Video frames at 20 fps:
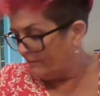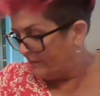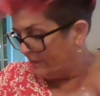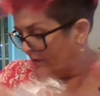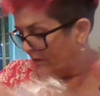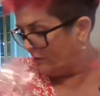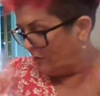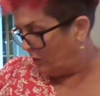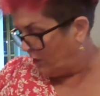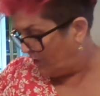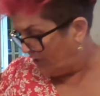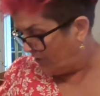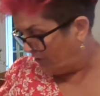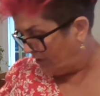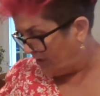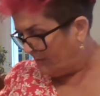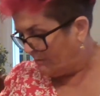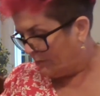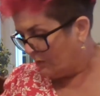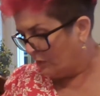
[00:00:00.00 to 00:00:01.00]
There weren't
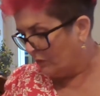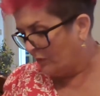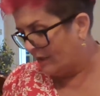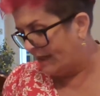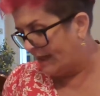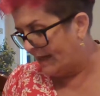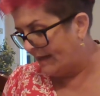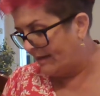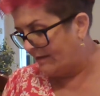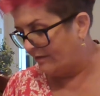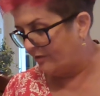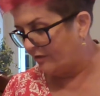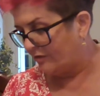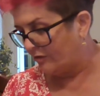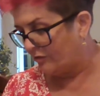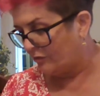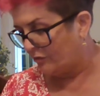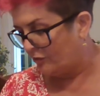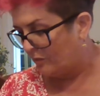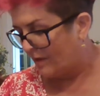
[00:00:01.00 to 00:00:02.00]
any bun cases,
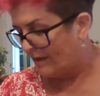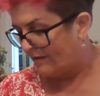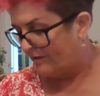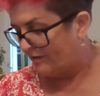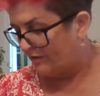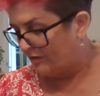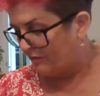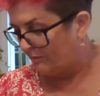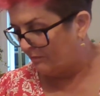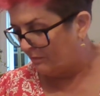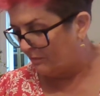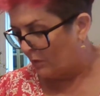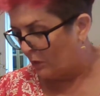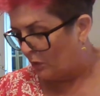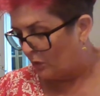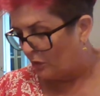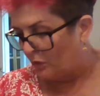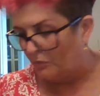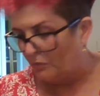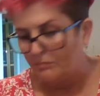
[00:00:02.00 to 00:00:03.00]
otherwise I'd have
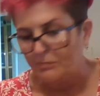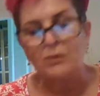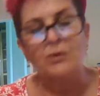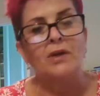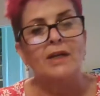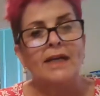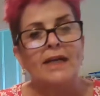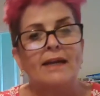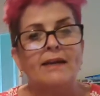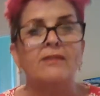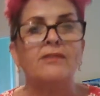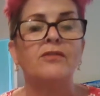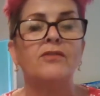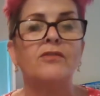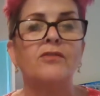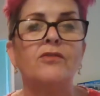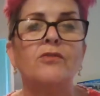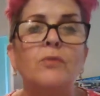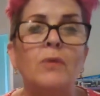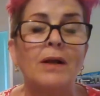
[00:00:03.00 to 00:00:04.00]
bought bun
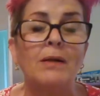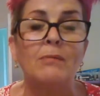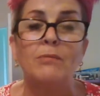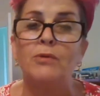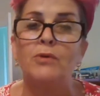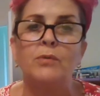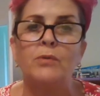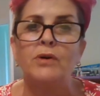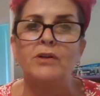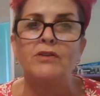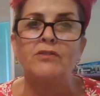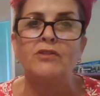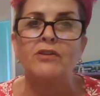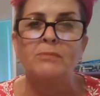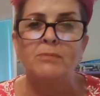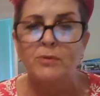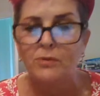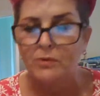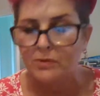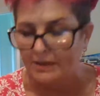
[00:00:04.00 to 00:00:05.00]
cases as well, but there weren't any
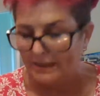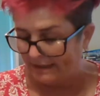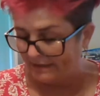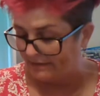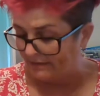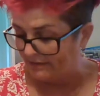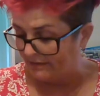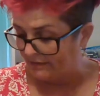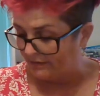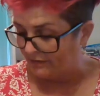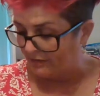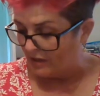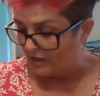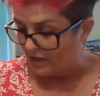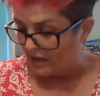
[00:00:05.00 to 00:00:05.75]
bun cases.